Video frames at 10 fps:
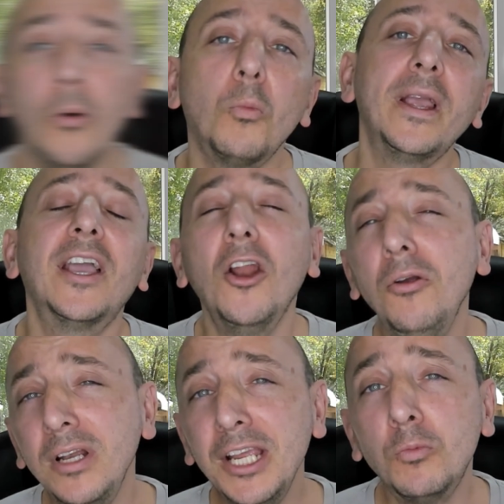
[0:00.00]
We can
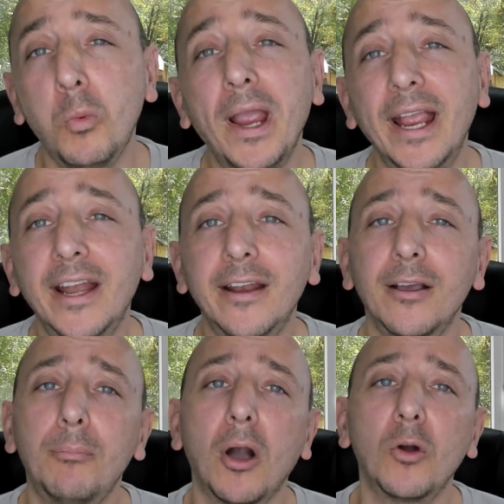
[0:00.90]
only win
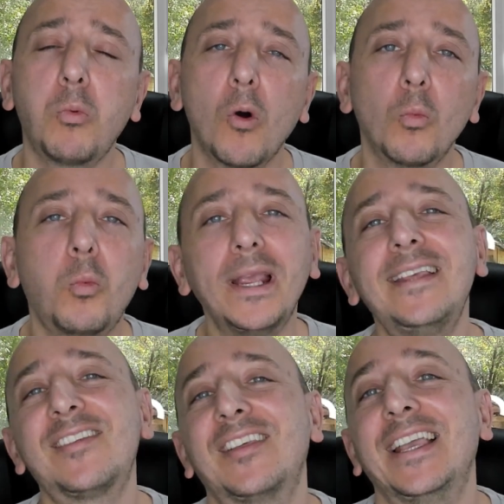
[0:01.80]
by what we
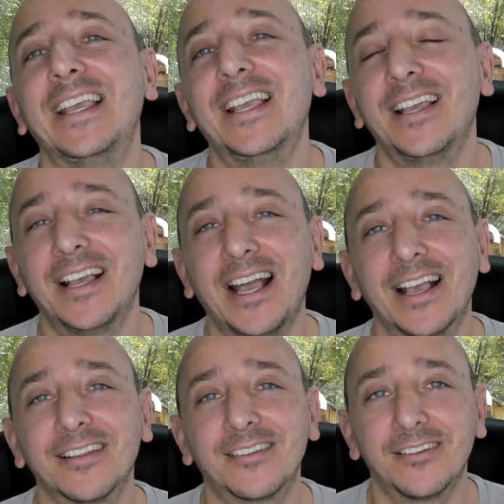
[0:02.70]
see
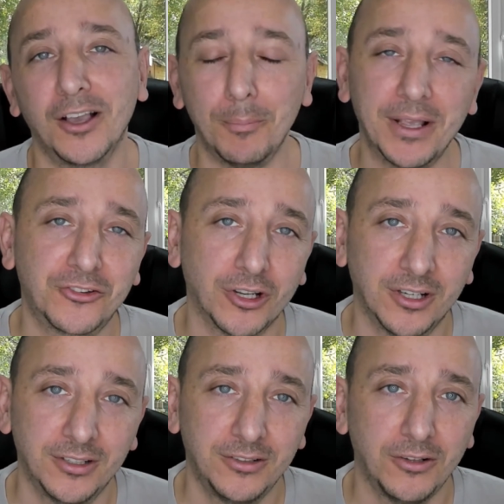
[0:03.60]
as a
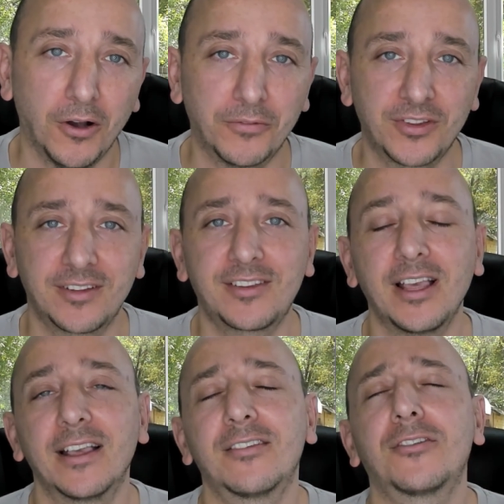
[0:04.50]
measure of
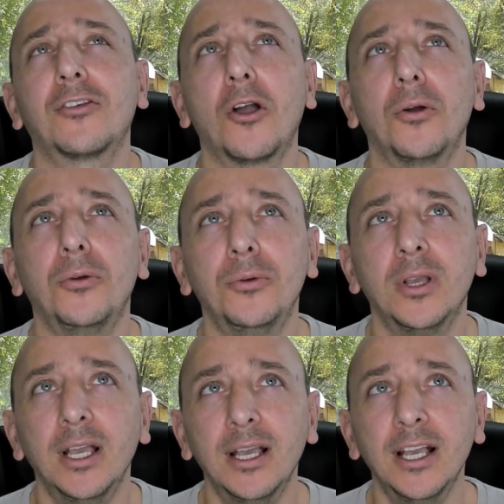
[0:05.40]
success. So
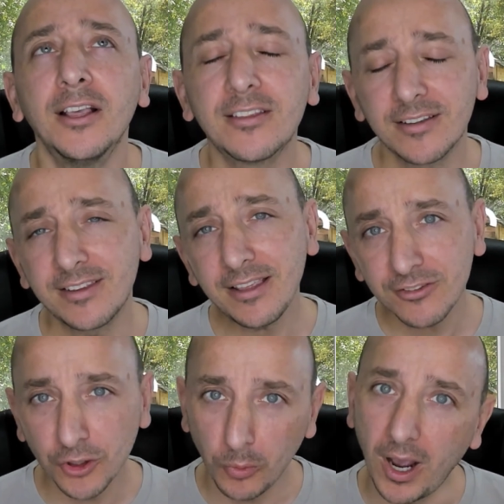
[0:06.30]
success
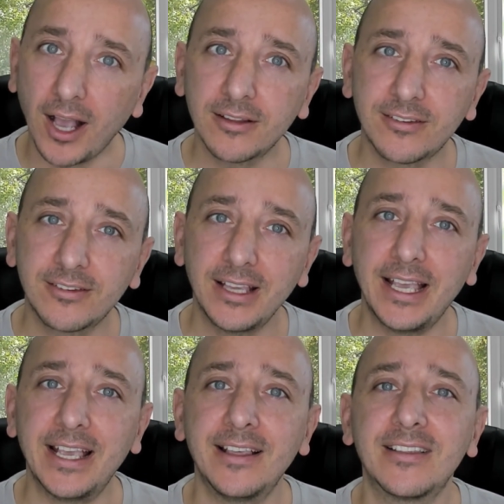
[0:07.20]
to us
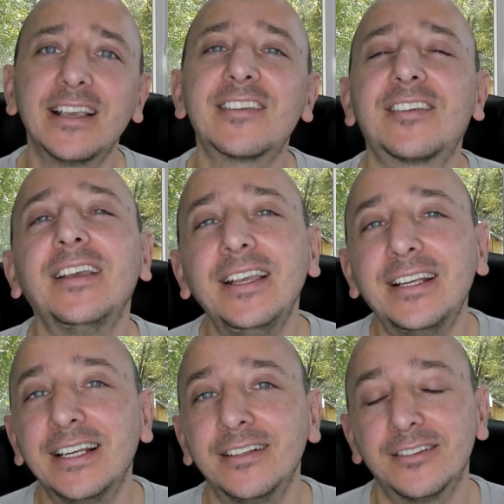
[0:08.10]
is
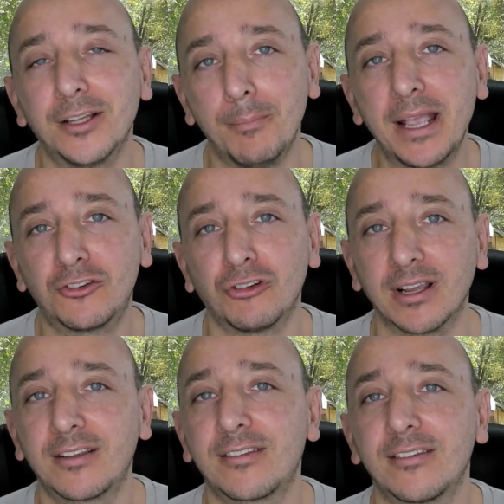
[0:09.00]
exceeding the
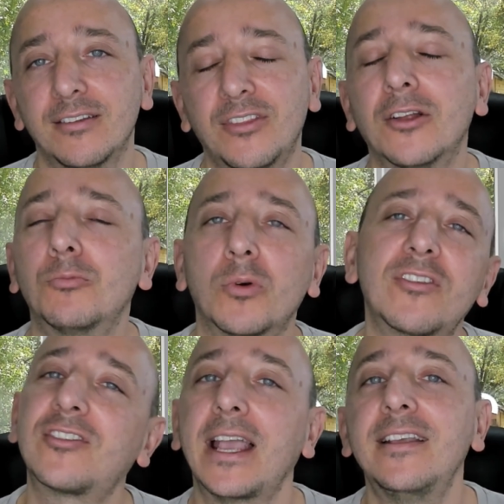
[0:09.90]
metrics that were
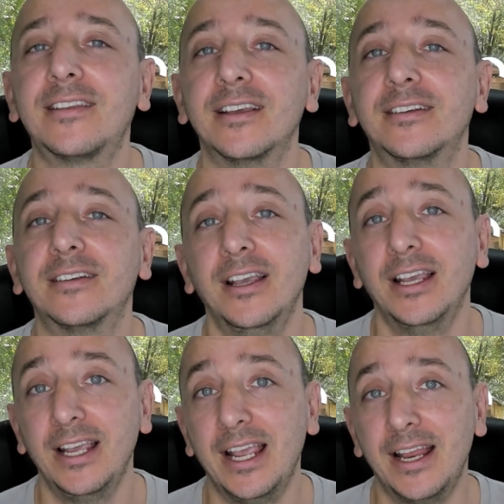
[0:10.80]
stated
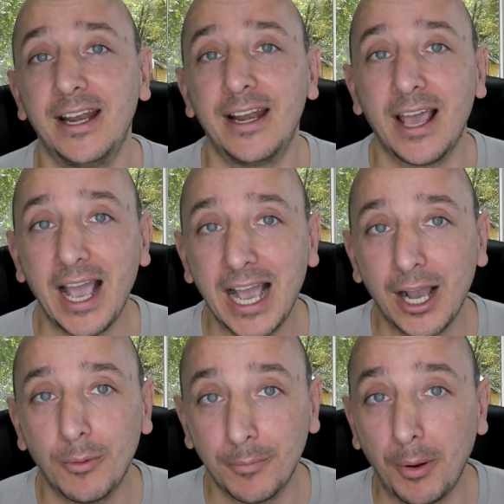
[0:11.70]
in
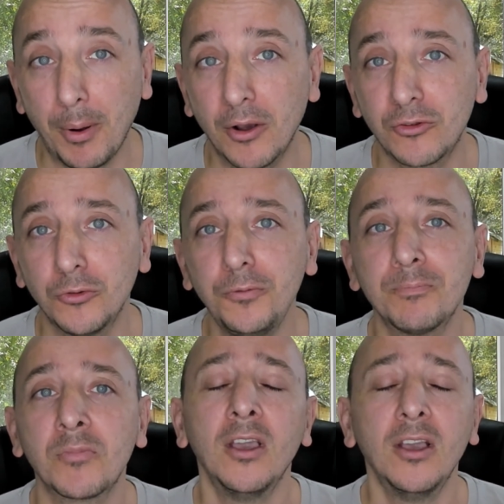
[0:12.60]
our proposal.
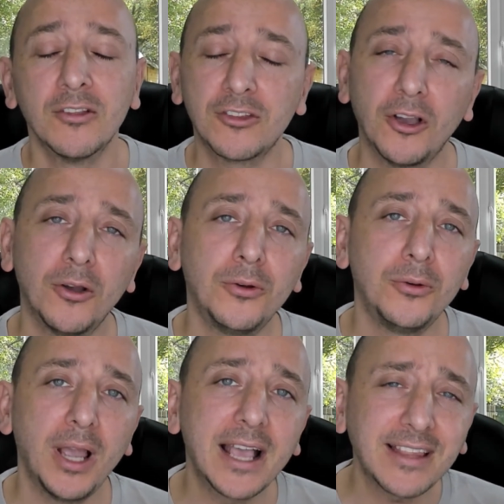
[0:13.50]

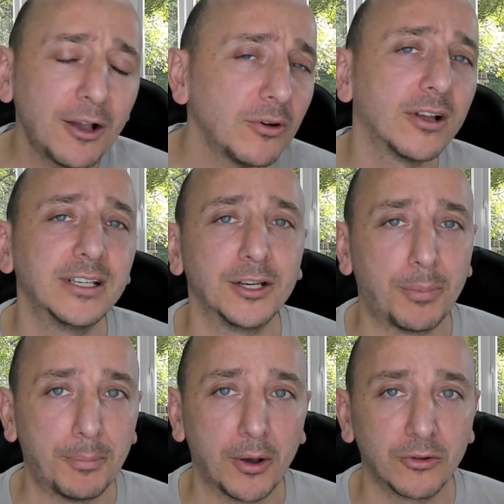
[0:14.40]
So as outlined in the
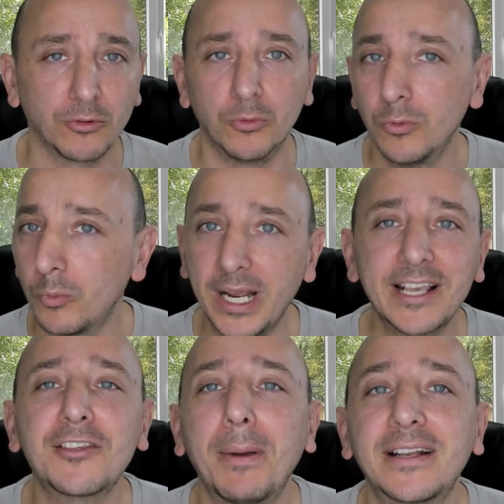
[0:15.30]
proposal, we
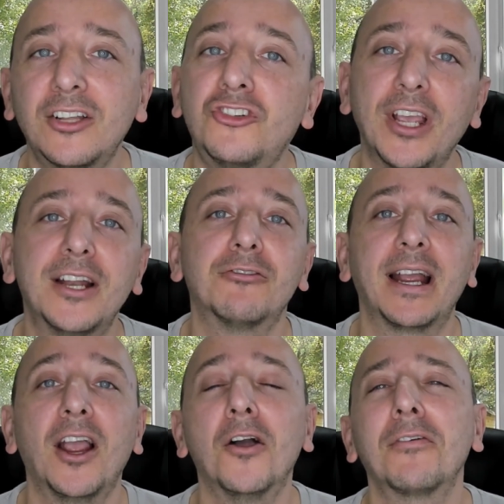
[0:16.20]
expect to
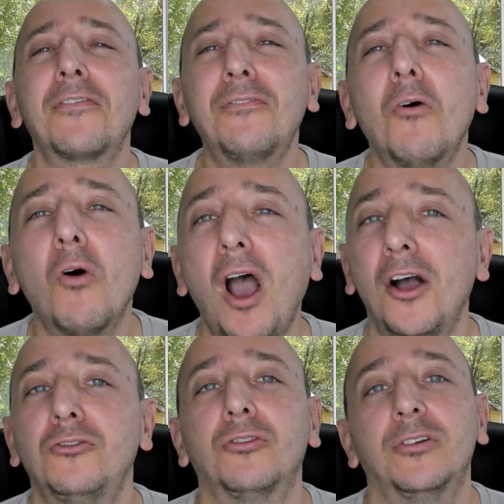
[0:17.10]
generate over
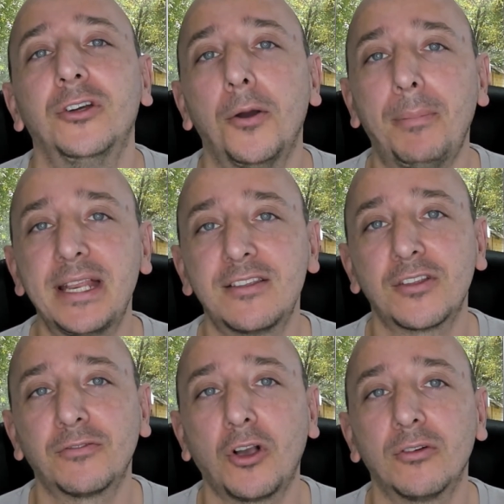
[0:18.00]
400 pieces
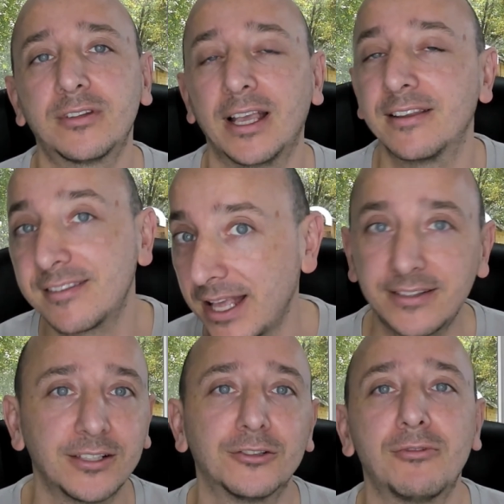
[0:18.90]
of content
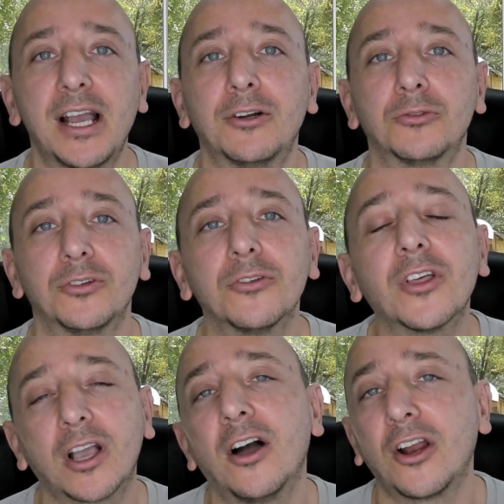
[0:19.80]
centered around
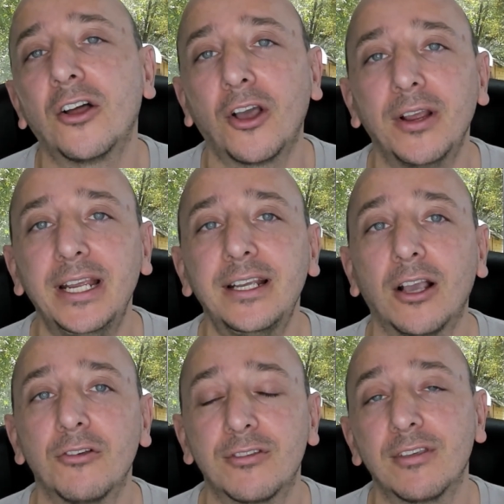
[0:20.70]
the Cardano
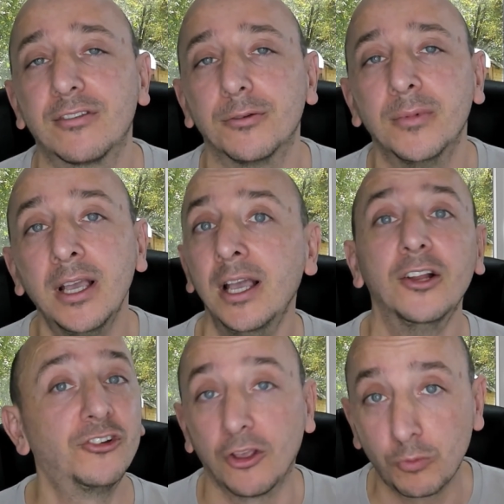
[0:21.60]
ecosystem
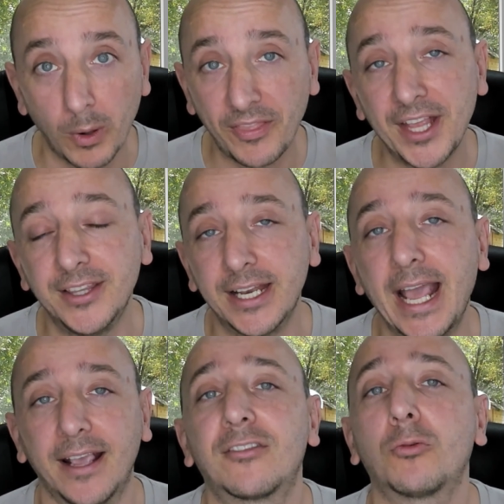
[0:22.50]
just within the
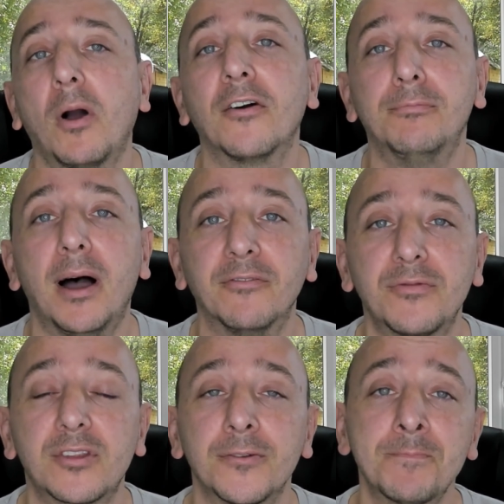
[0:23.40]
next 12
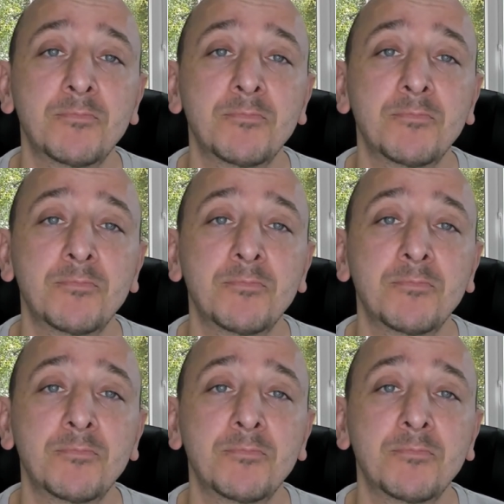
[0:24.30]
months.